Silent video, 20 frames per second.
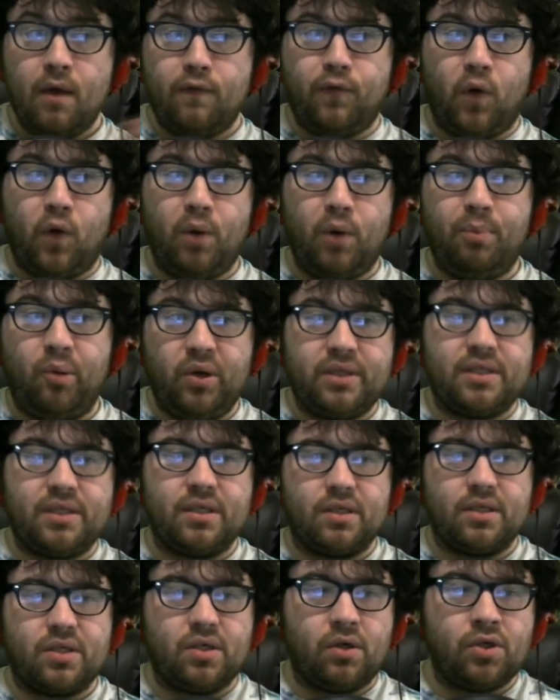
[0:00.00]
4 points in
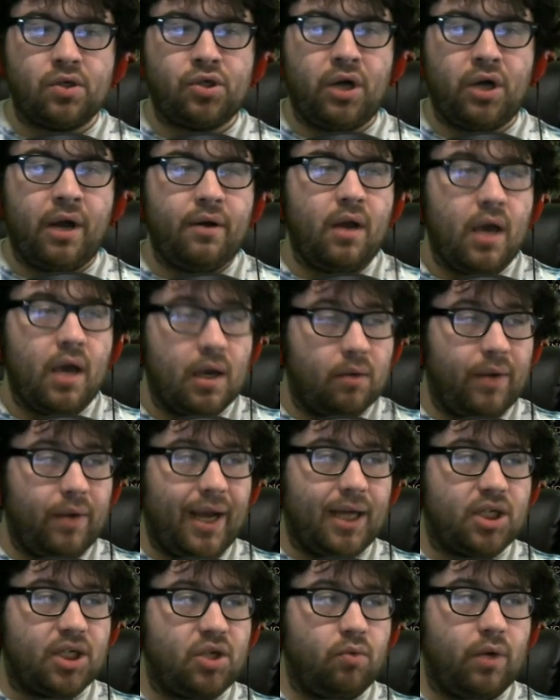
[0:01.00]
the Soul Shroud. We
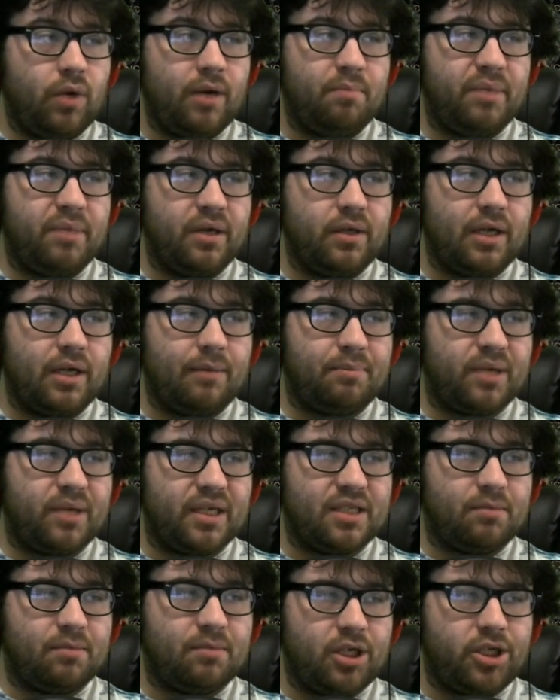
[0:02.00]
actually want to build up
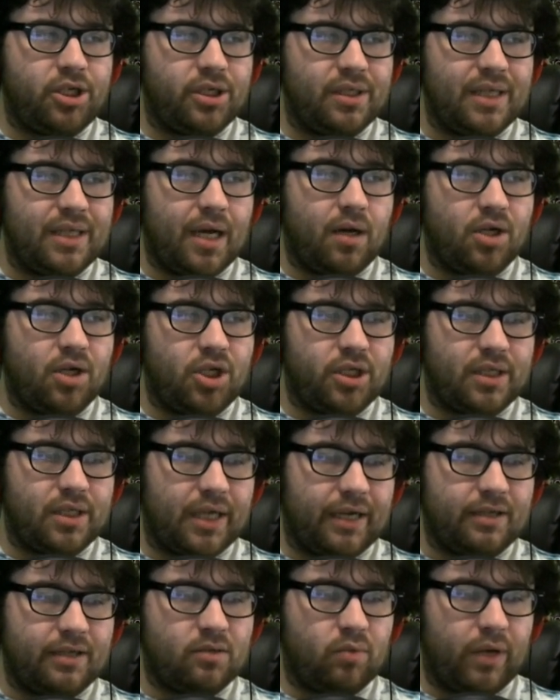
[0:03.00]
as much intelligence
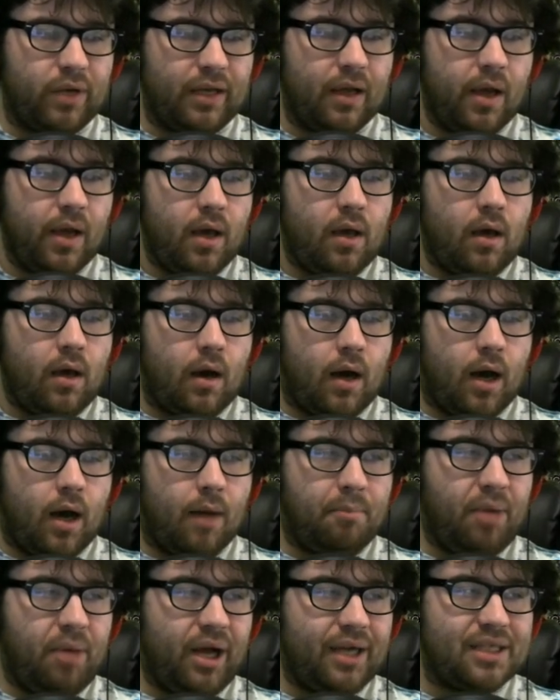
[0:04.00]
as we
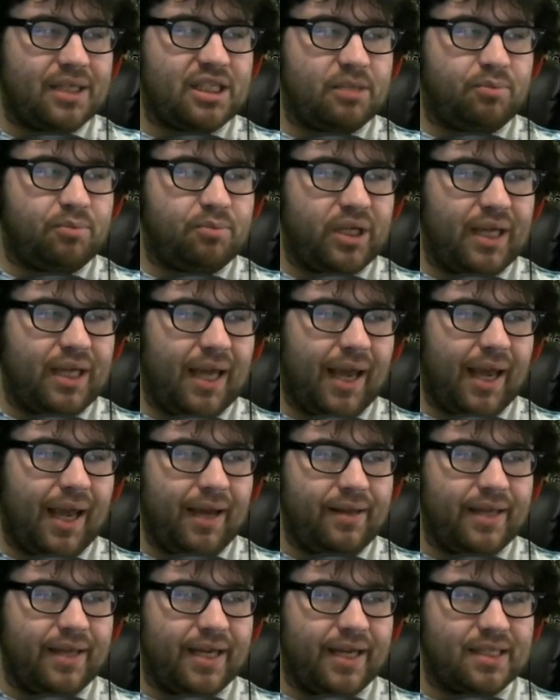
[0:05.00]
possibly
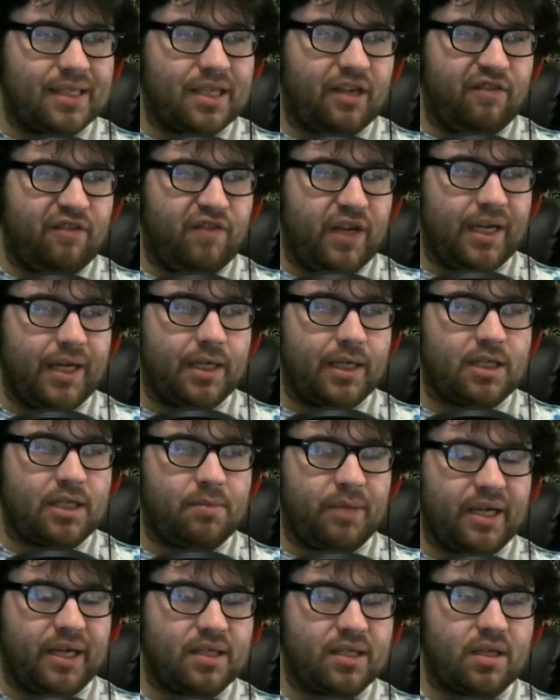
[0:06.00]
can that is convenient,
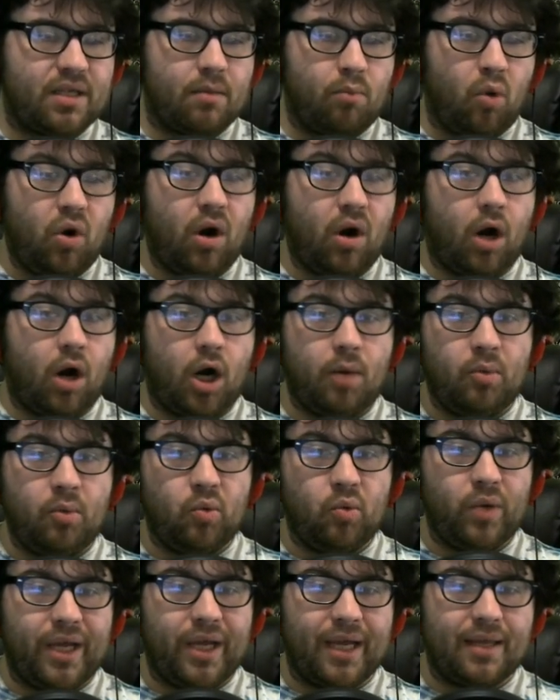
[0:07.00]
because the more armor
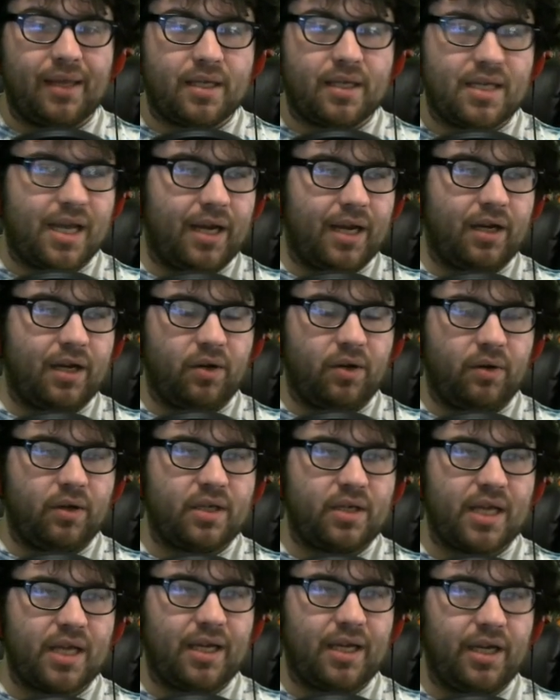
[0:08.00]
we get, the
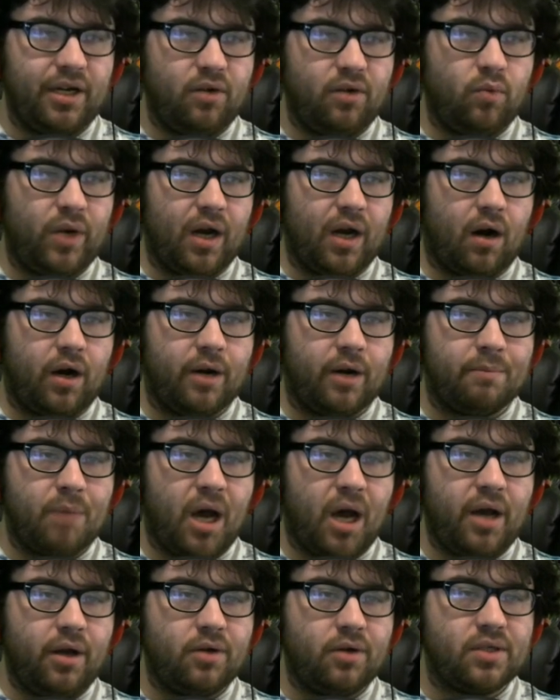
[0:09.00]
tankier we are in
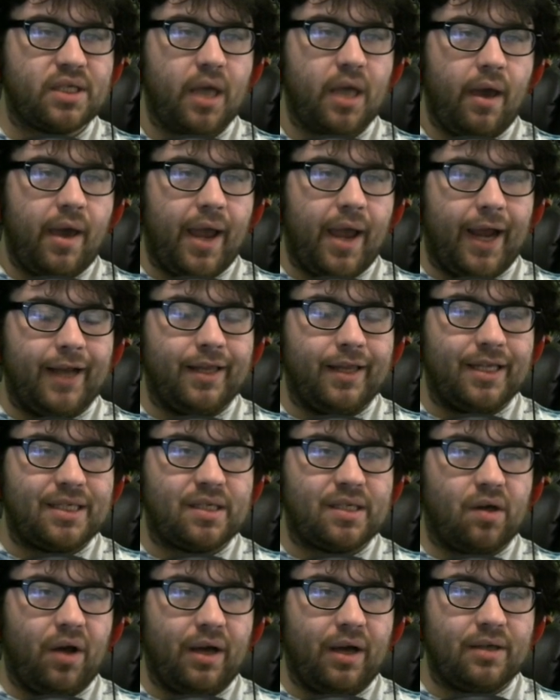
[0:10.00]
monos, and this
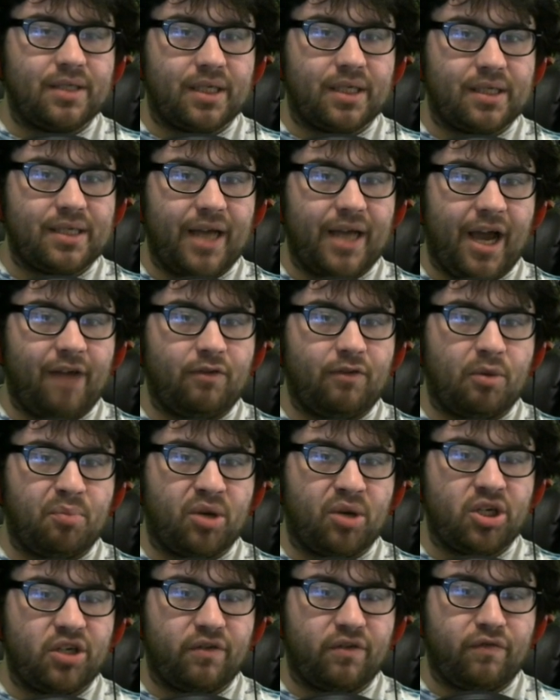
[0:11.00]
allows us to have a
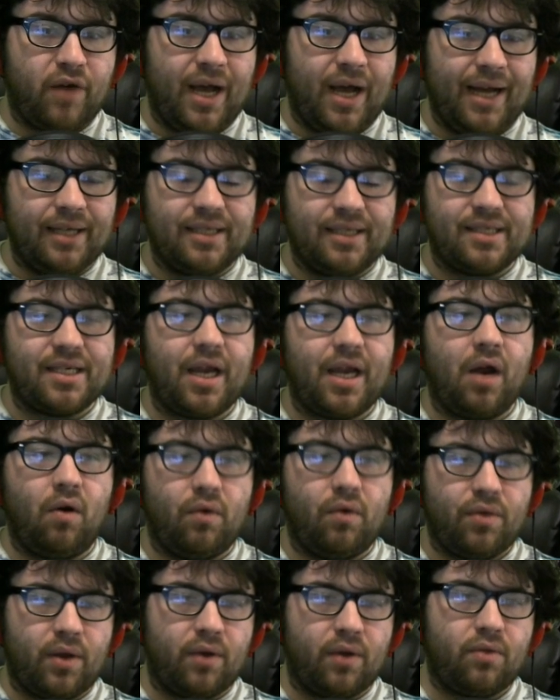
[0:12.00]
bunch of flat to scale
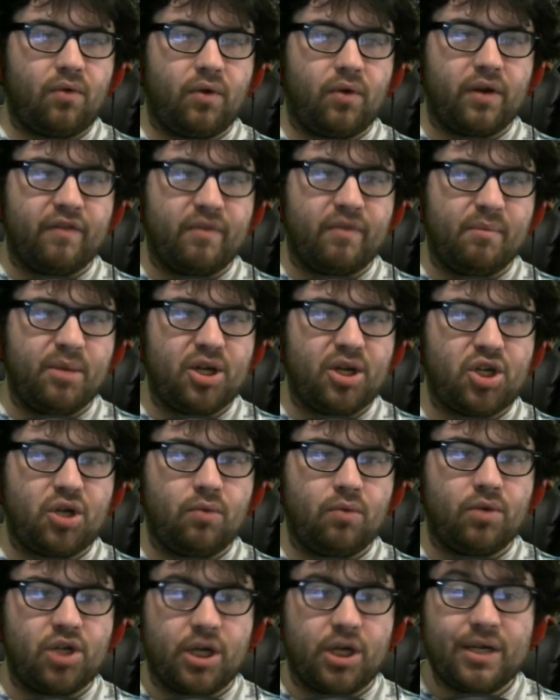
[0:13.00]
with our Throne of Ambition,
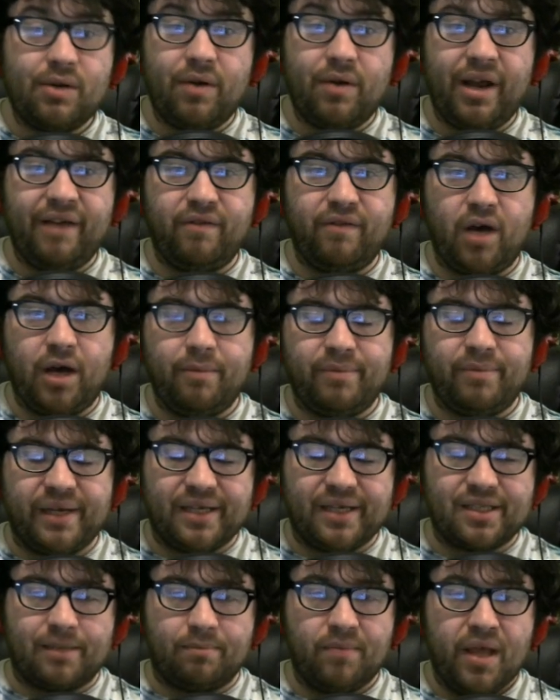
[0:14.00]
which I don't have on
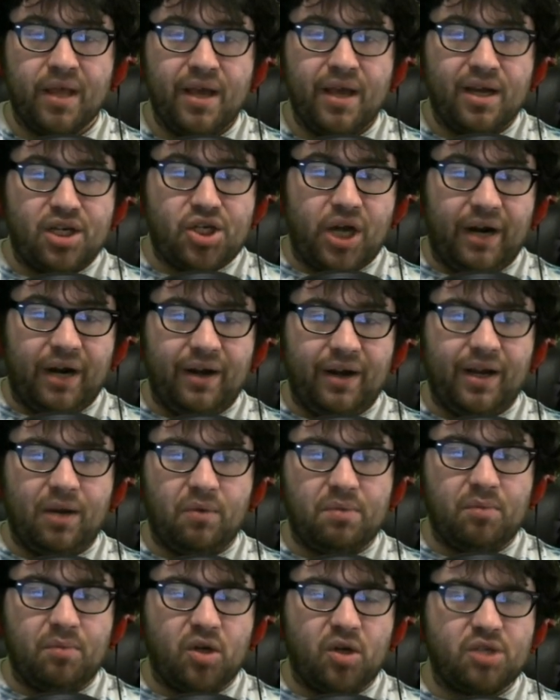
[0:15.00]
because I'm sharing it
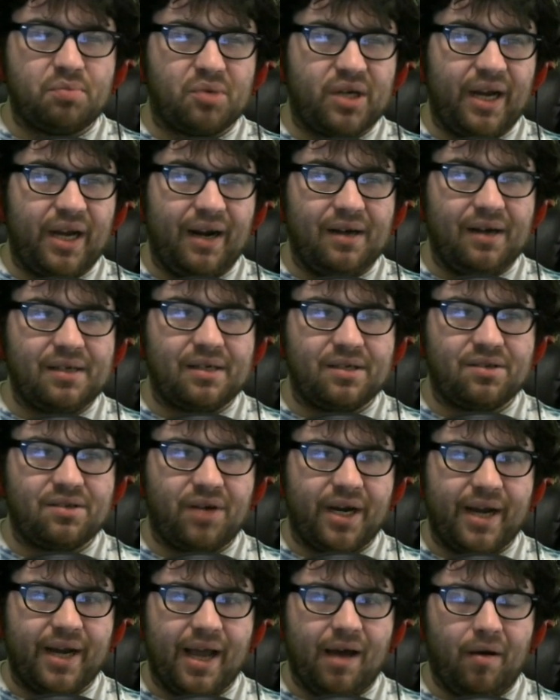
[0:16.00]
with multiple characters
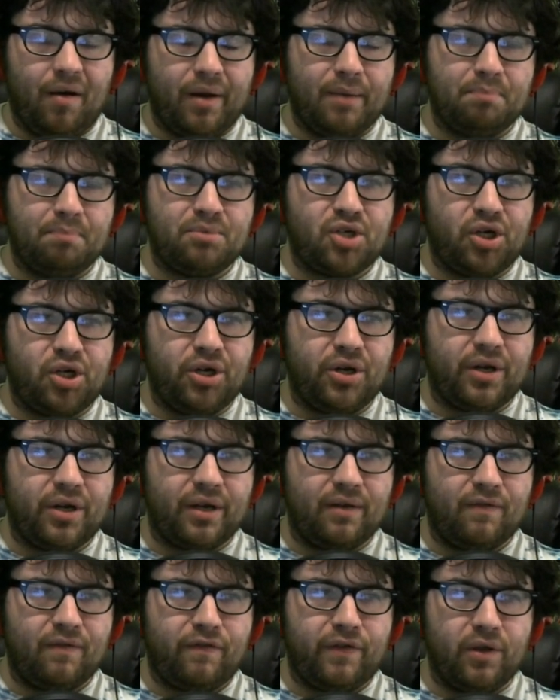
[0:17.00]
right now. I'm sure you
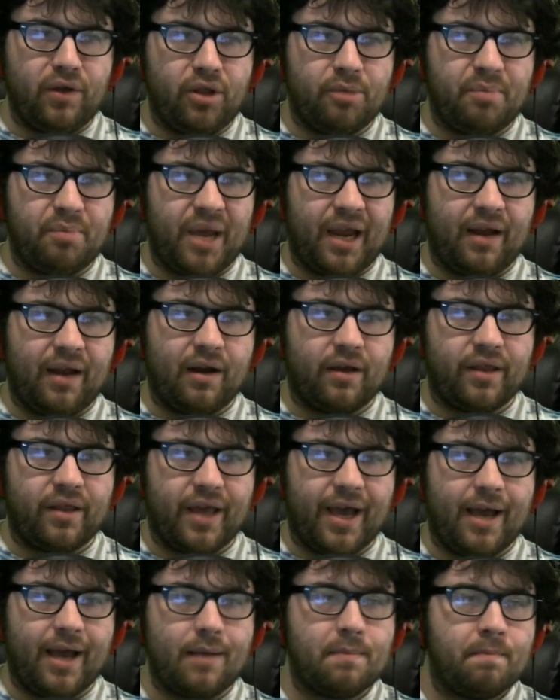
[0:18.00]
can feel the pain on
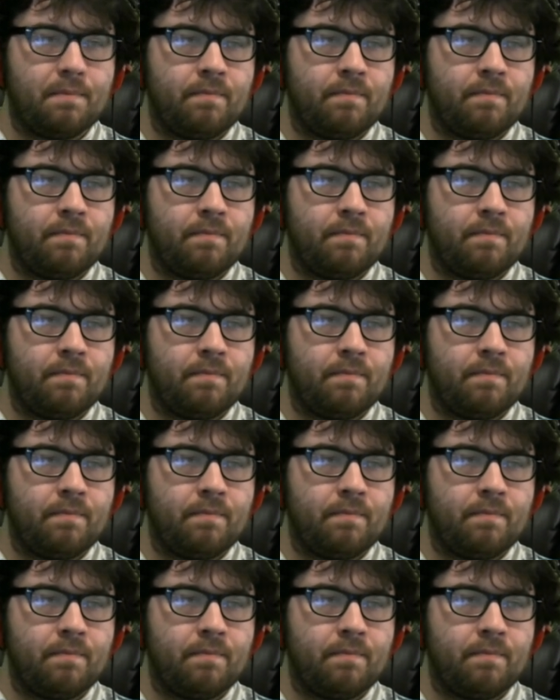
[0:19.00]
that.